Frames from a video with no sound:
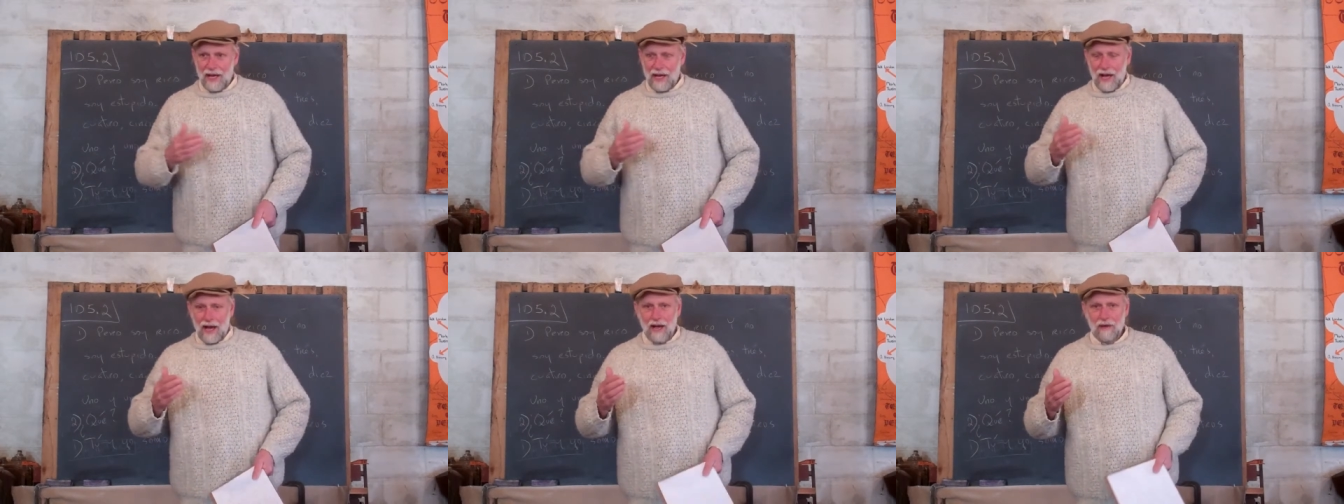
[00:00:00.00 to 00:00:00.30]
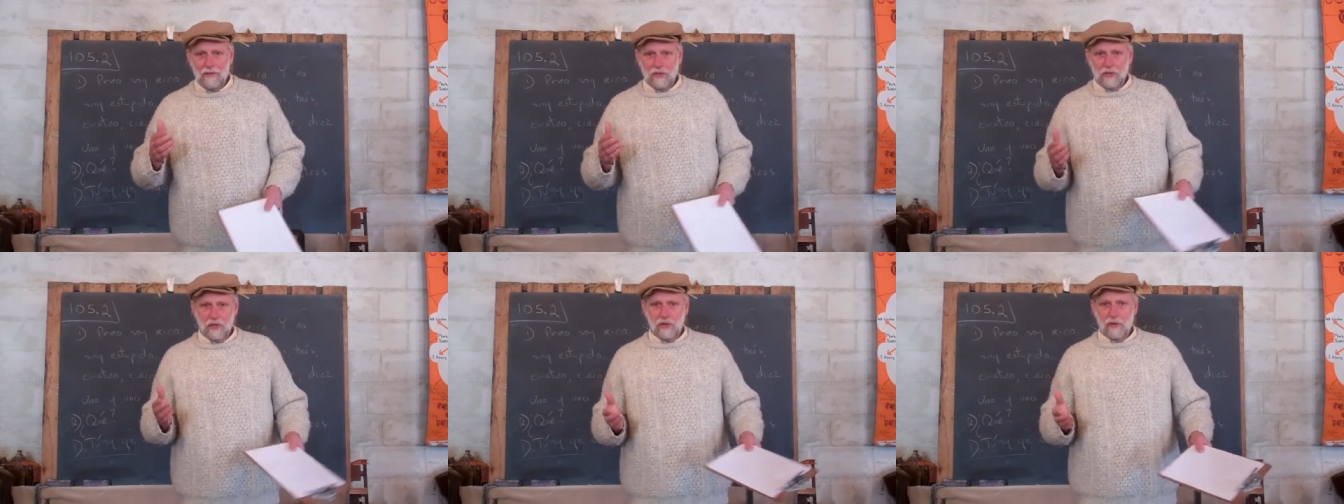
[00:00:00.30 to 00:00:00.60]
I
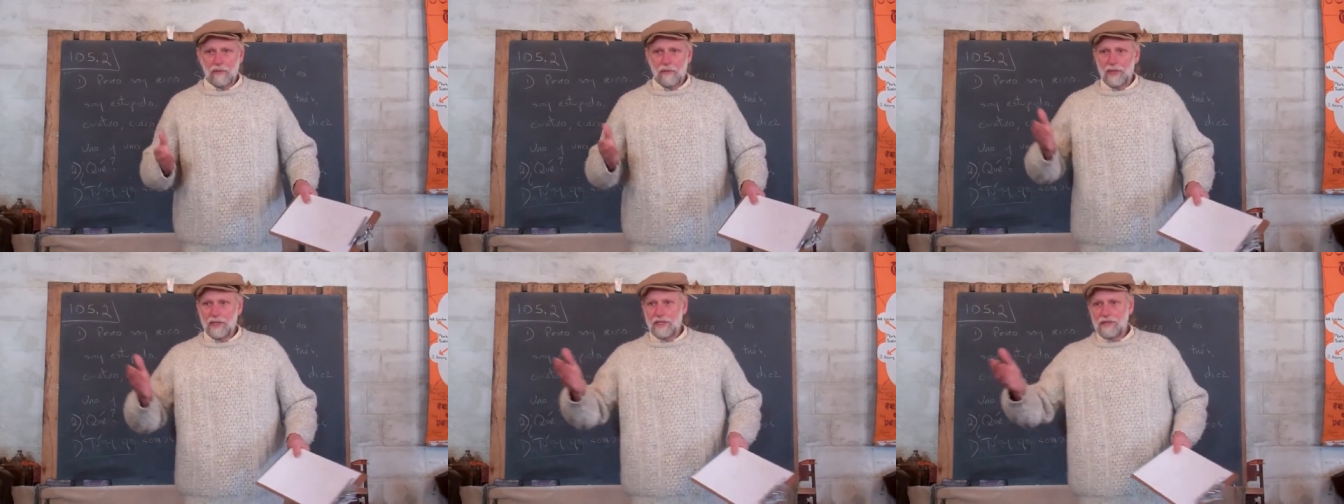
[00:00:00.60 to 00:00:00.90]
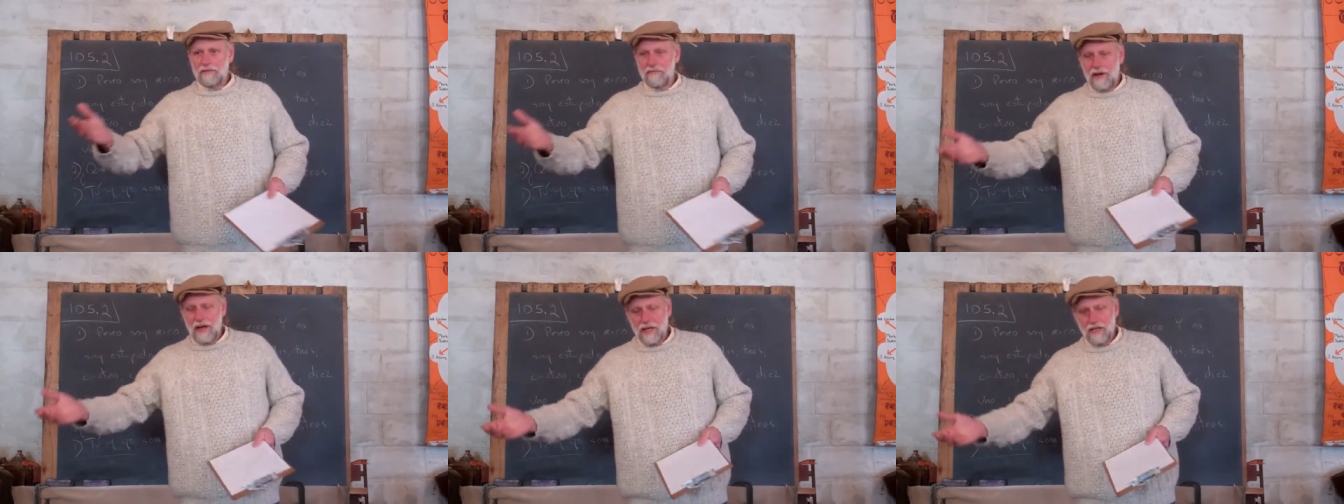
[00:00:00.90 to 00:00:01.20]
would normally
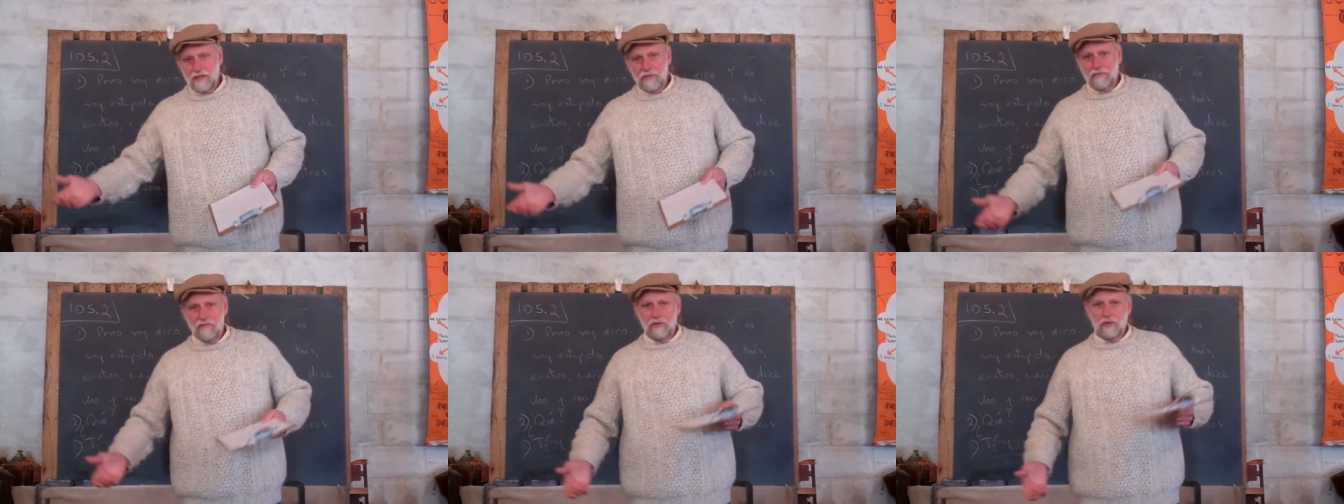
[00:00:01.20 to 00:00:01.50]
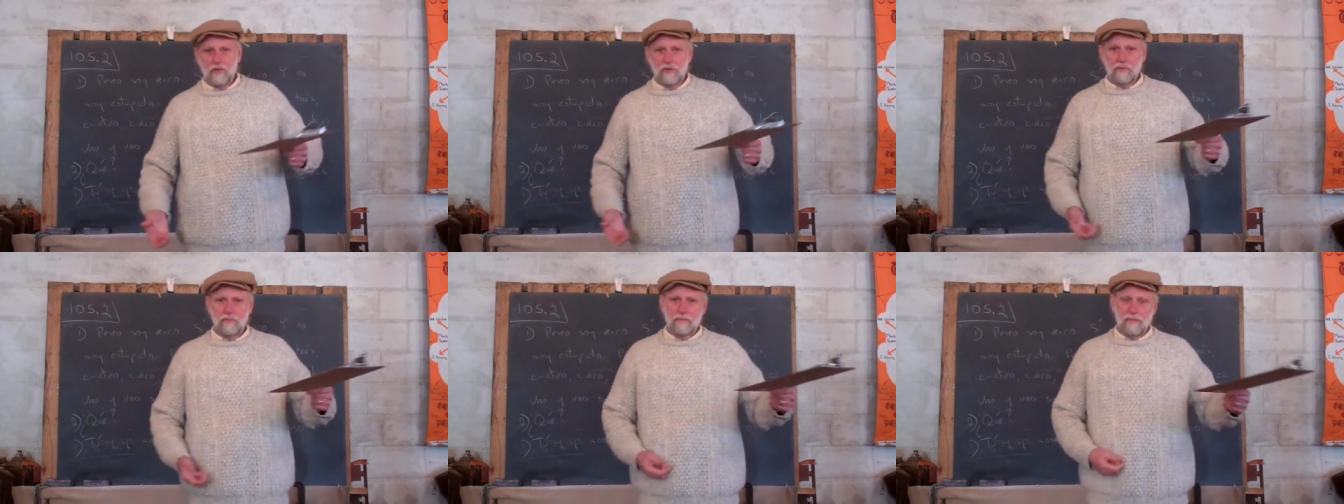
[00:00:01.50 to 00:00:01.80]
divide the
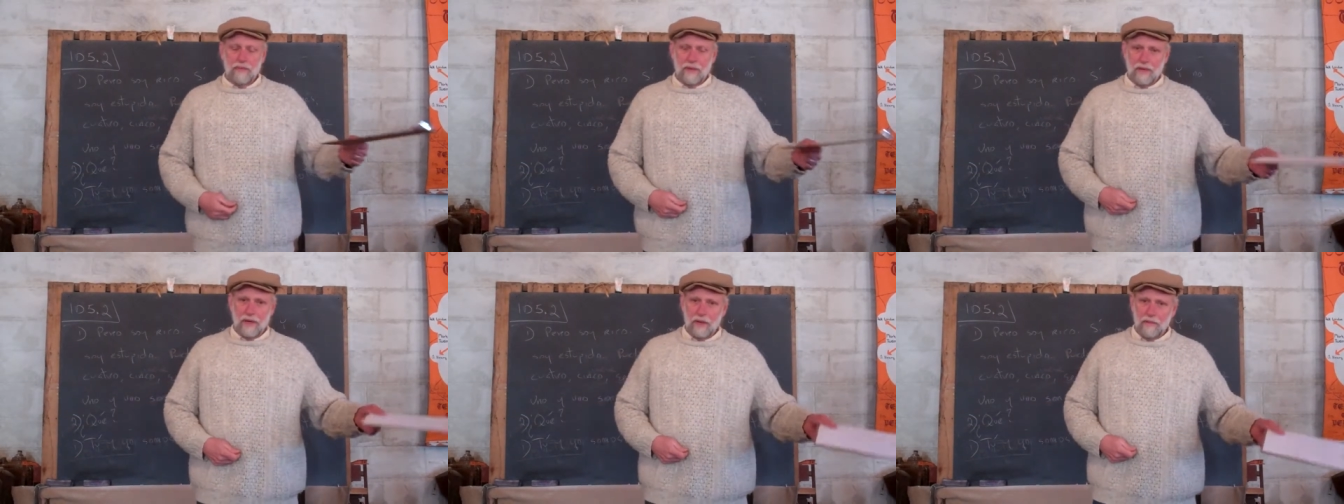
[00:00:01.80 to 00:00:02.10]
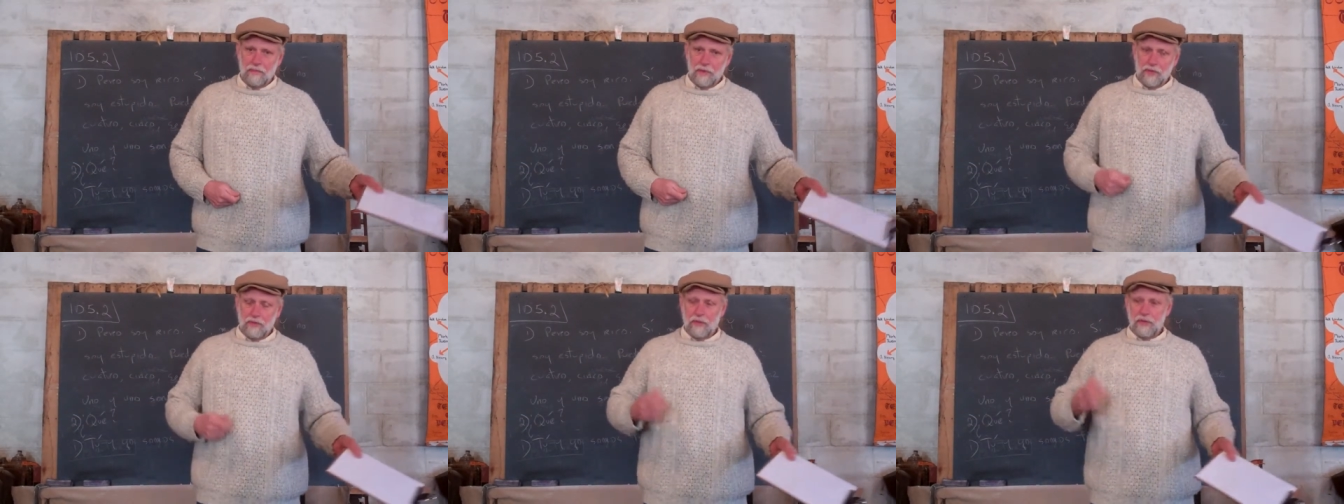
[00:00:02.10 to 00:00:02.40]
room uh,
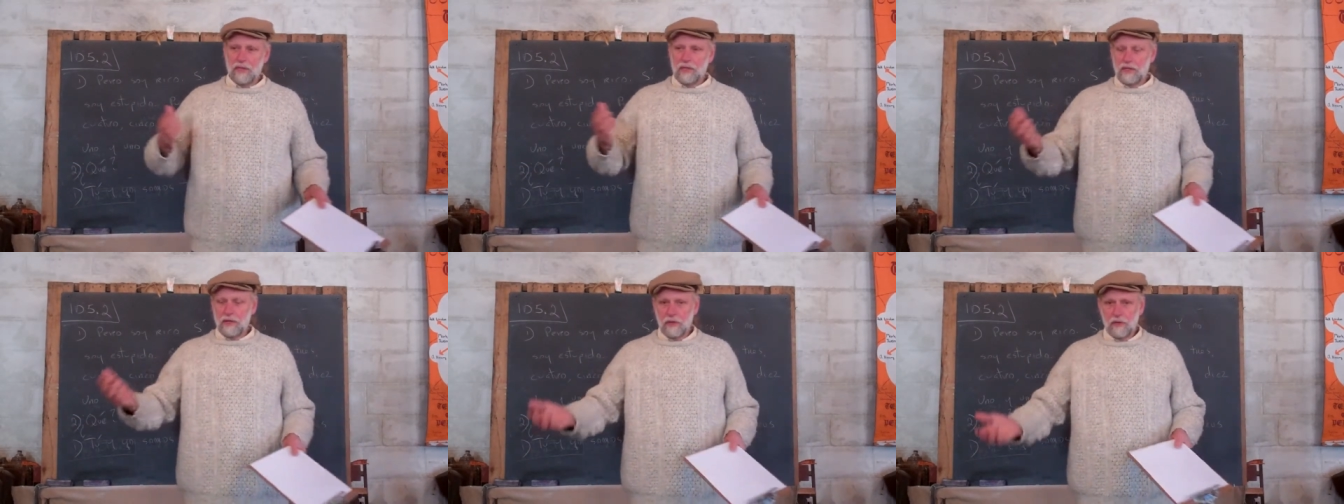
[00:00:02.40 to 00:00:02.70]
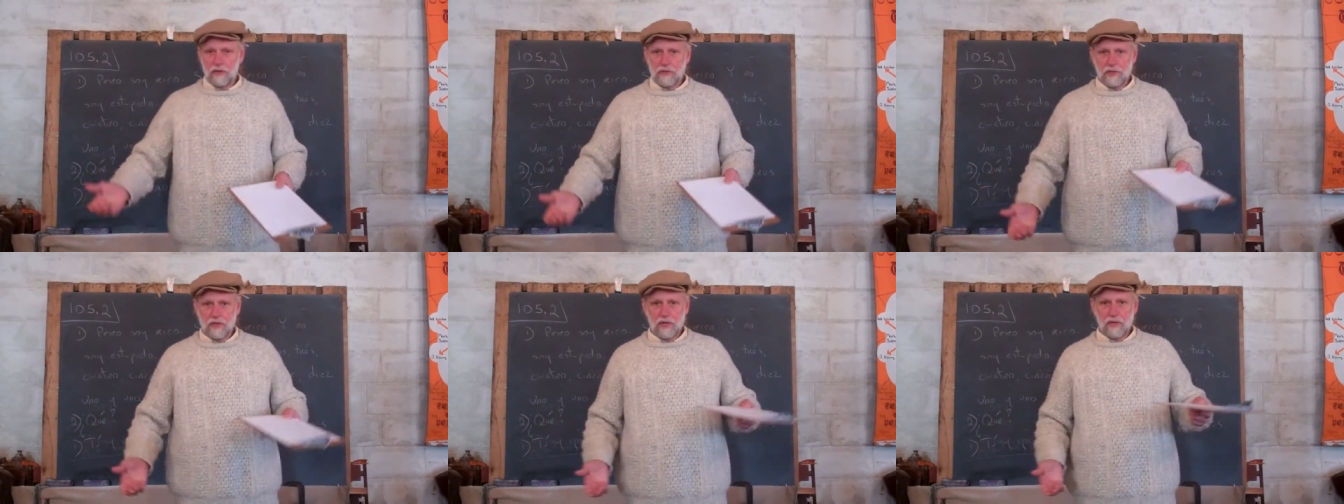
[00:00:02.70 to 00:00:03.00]
between the
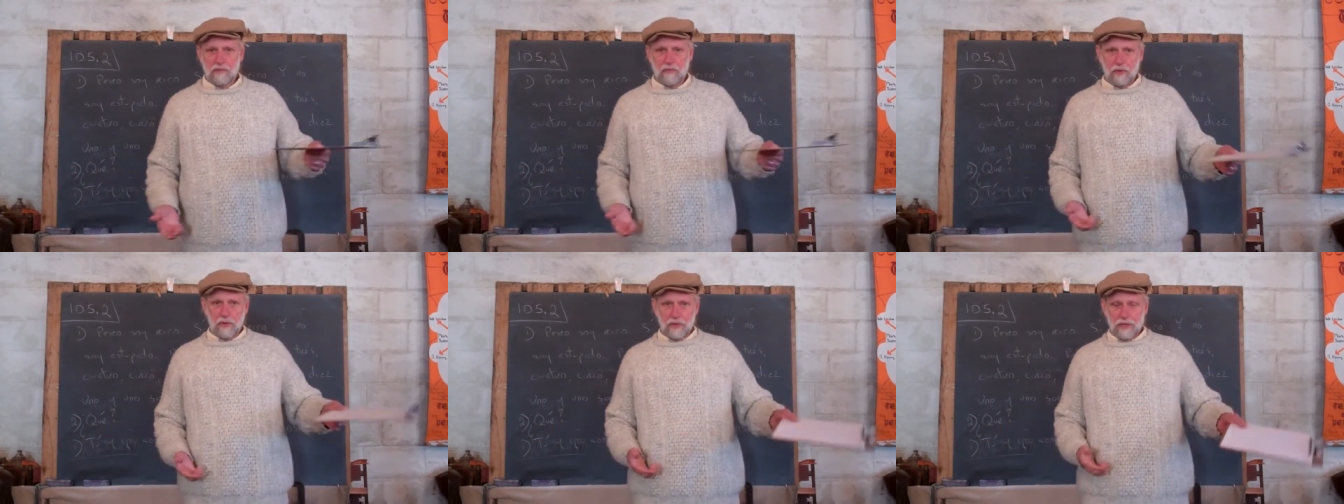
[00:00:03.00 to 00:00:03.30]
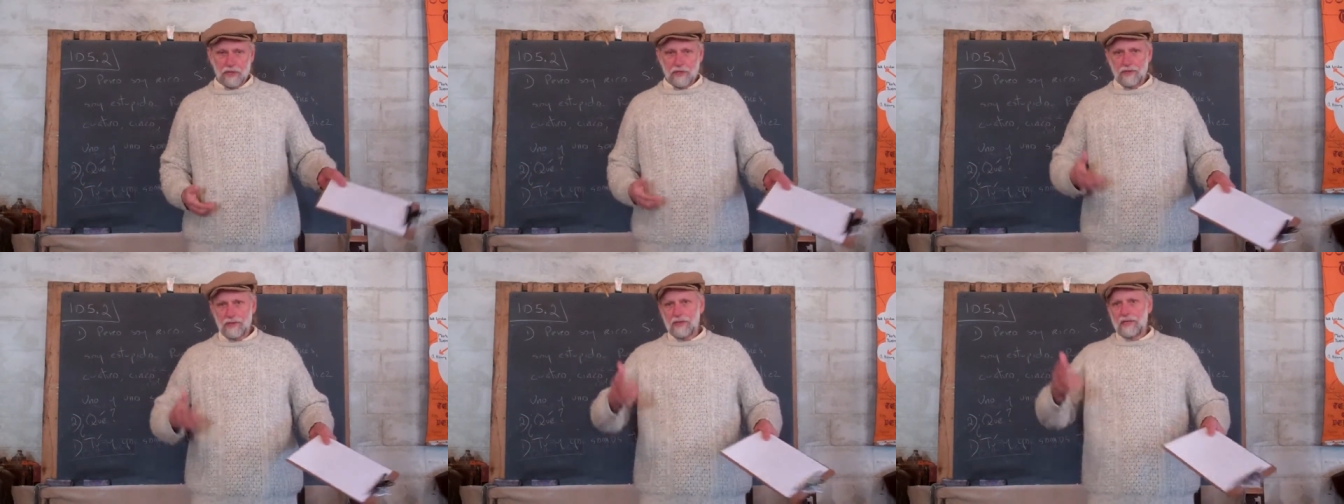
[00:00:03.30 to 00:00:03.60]
girls and the
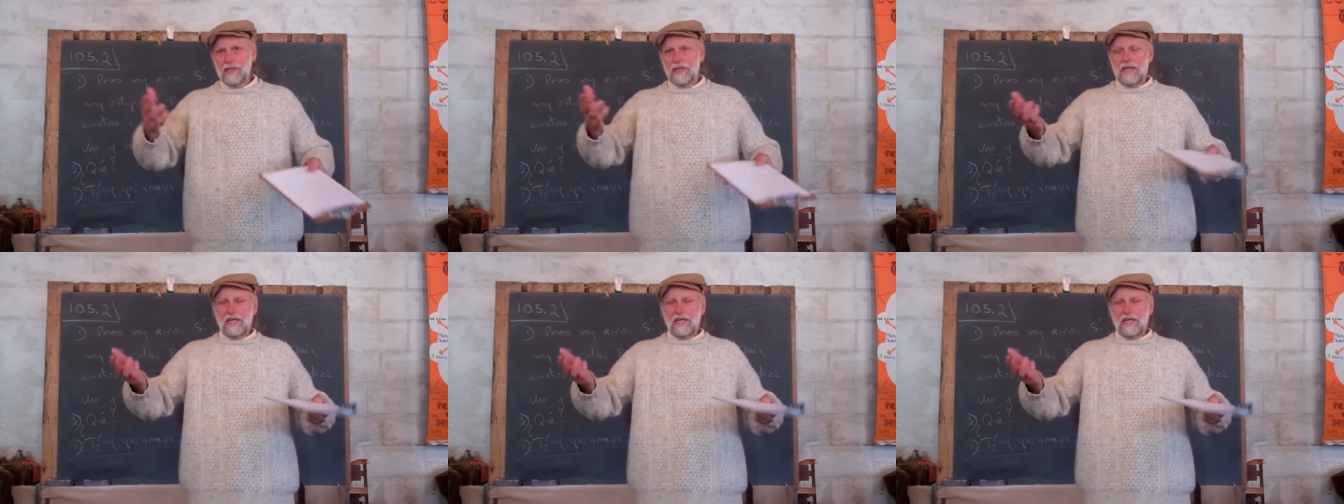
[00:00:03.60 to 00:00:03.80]
boys,